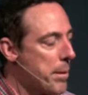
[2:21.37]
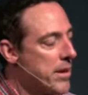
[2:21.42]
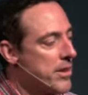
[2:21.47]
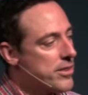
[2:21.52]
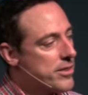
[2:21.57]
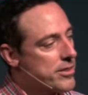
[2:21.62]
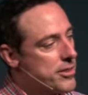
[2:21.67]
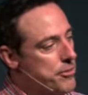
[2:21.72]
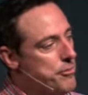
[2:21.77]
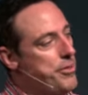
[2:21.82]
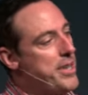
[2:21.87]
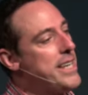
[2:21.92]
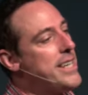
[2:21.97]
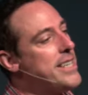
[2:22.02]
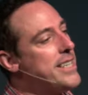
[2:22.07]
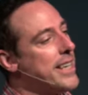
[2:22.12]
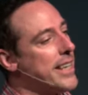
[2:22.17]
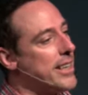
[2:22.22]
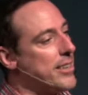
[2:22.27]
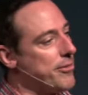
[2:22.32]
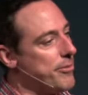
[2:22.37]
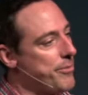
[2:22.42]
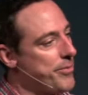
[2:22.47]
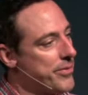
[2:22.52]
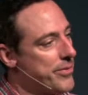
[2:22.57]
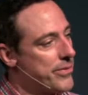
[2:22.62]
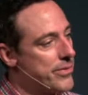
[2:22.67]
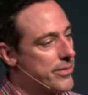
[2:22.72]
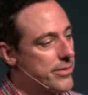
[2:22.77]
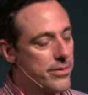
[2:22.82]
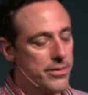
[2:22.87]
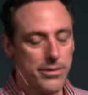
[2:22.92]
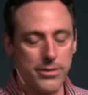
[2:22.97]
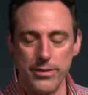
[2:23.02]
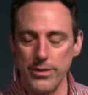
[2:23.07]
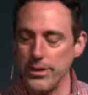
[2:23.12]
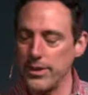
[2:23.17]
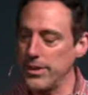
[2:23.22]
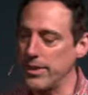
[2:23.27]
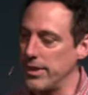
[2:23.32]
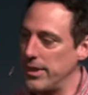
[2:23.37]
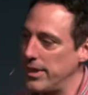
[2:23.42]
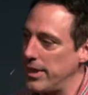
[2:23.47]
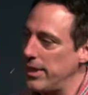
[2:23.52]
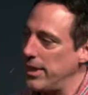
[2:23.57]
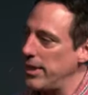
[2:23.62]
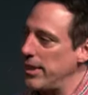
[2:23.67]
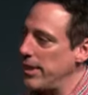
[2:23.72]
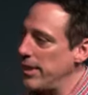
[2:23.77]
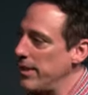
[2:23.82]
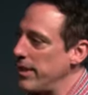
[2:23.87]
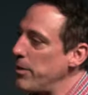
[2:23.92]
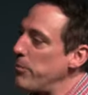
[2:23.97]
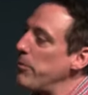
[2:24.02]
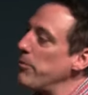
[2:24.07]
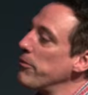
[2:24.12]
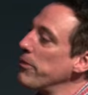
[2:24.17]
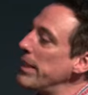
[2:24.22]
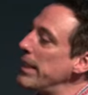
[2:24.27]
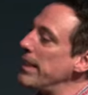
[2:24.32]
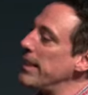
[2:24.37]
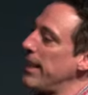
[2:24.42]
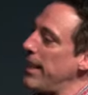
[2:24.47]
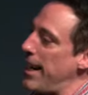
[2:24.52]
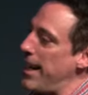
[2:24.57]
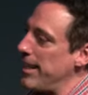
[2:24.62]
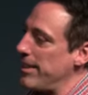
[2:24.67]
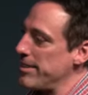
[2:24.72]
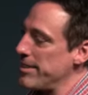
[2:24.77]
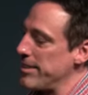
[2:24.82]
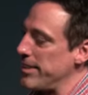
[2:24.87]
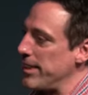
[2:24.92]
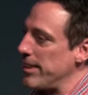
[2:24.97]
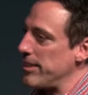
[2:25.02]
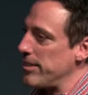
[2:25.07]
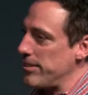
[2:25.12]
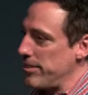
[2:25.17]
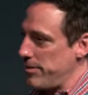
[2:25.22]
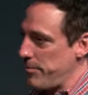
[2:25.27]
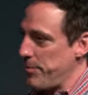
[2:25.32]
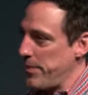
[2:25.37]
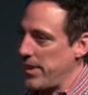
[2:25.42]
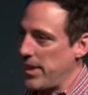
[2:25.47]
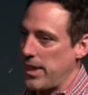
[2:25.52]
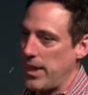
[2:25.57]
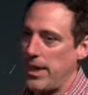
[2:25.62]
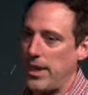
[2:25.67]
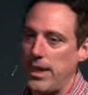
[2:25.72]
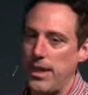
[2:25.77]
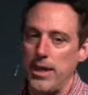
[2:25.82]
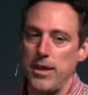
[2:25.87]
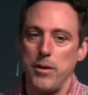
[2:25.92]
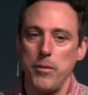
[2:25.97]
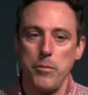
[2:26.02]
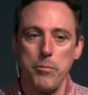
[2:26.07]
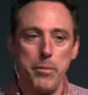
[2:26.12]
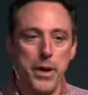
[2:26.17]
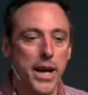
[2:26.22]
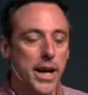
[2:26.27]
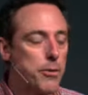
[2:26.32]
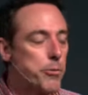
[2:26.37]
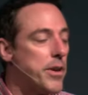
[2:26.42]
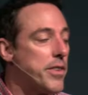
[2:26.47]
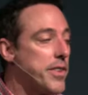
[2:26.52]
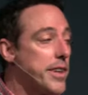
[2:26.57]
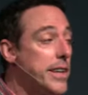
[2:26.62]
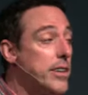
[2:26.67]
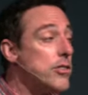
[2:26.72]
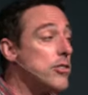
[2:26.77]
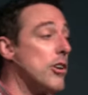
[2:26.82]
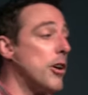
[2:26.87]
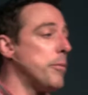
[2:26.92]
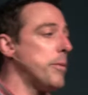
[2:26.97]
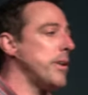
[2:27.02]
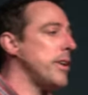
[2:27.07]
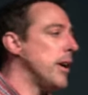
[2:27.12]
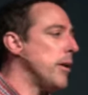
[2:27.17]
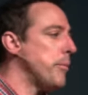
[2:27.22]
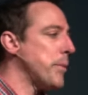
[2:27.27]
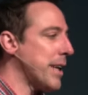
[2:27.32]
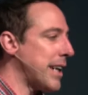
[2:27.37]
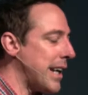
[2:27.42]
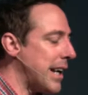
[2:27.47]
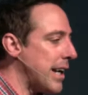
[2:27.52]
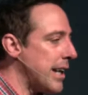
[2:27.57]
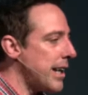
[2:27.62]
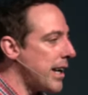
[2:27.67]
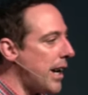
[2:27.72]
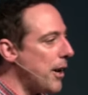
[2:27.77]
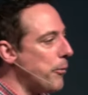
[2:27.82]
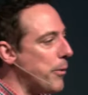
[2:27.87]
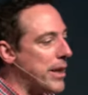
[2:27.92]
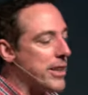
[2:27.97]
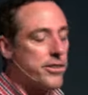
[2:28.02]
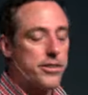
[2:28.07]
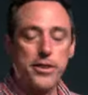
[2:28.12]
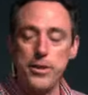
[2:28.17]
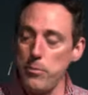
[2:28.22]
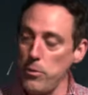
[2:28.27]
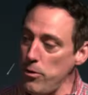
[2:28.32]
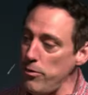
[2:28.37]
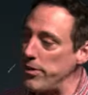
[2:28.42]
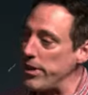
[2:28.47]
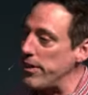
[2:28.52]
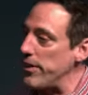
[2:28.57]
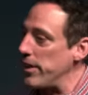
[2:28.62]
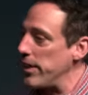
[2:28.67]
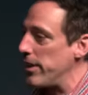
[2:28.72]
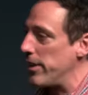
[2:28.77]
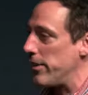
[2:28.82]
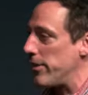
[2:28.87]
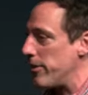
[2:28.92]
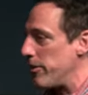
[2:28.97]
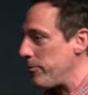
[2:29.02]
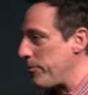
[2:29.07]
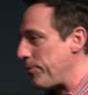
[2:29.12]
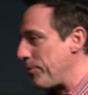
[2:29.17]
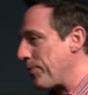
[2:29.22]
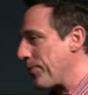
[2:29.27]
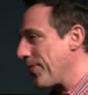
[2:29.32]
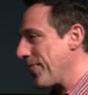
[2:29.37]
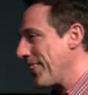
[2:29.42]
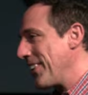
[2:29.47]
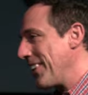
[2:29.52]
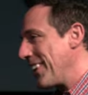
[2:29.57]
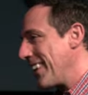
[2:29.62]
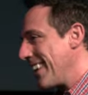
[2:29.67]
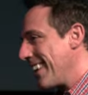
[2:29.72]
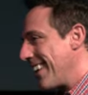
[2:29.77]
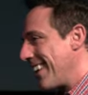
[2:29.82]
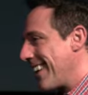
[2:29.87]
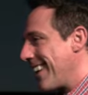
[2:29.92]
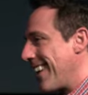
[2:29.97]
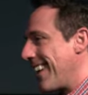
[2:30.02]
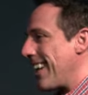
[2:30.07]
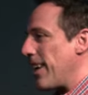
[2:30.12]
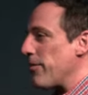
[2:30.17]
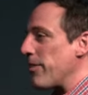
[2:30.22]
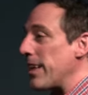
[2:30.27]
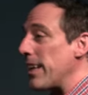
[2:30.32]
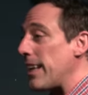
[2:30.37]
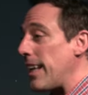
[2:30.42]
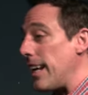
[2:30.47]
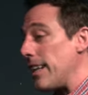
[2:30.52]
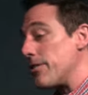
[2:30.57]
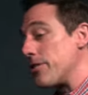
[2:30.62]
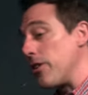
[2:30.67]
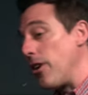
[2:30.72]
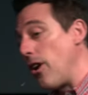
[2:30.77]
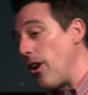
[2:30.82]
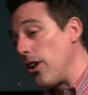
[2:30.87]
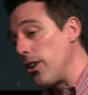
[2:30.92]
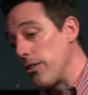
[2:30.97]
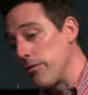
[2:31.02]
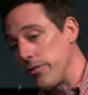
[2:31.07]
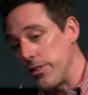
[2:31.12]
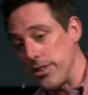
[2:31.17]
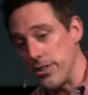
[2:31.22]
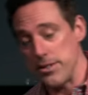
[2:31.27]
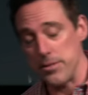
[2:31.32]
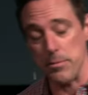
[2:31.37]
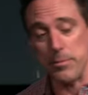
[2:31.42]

It's convenient. I think we realized this. But when things opened up again, I went to the movie theater. And I realized all of these